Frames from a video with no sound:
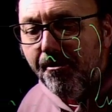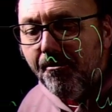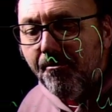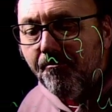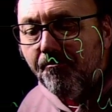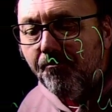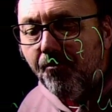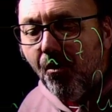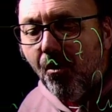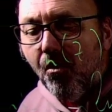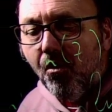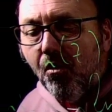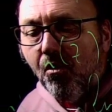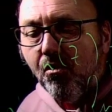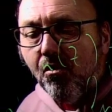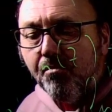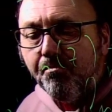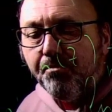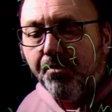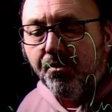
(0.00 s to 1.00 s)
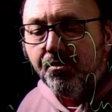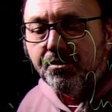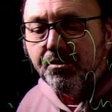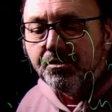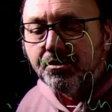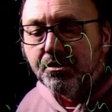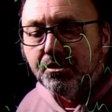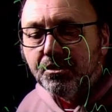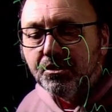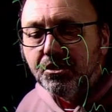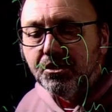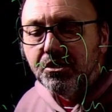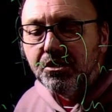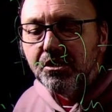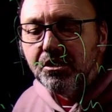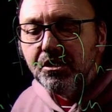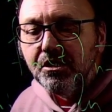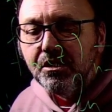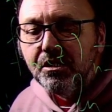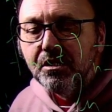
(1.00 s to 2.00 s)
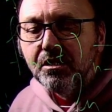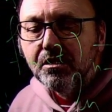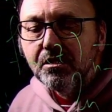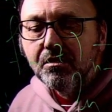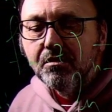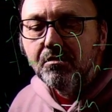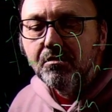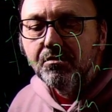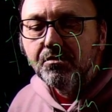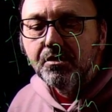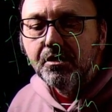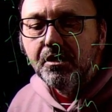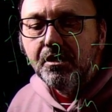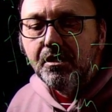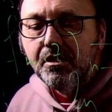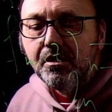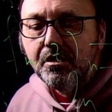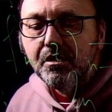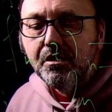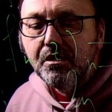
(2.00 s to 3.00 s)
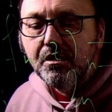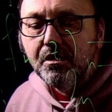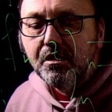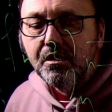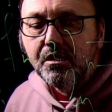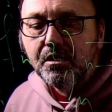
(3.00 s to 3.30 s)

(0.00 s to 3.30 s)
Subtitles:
for all points z on E